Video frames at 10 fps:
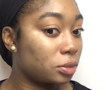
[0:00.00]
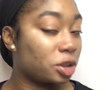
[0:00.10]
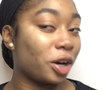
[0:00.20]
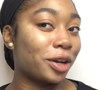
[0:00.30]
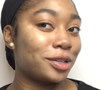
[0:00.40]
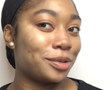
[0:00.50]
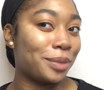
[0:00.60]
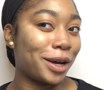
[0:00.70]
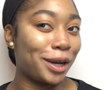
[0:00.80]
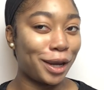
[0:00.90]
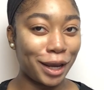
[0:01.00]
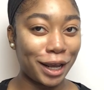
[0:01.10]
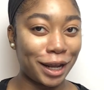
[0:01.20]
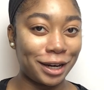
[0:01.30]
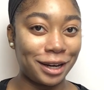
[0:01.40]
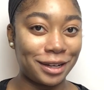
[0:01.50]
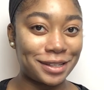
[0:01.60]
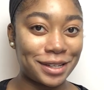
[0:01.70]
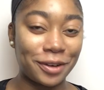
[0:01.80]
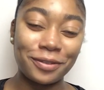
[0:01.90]
talking to my editing
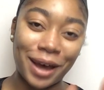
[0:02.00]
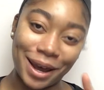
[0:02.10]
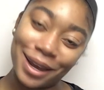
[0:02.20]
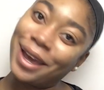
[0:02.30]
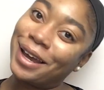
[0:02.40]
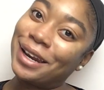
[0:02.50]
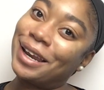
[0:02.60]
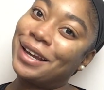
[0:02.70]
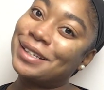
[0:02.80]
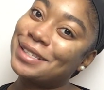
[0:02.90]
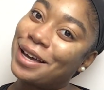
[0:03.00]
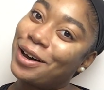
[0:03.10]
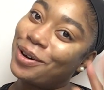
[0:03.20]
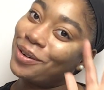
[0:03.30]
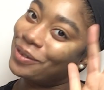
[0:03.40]
self. Hi, editing self.